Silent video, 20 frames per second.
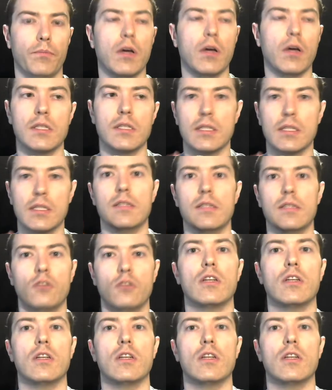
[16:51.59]
because this is not
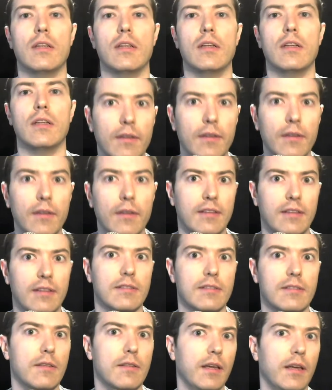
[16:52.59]
just a Netherlands
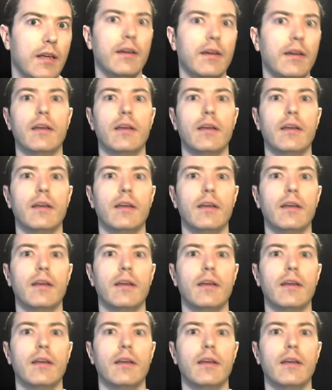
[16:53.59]
thing.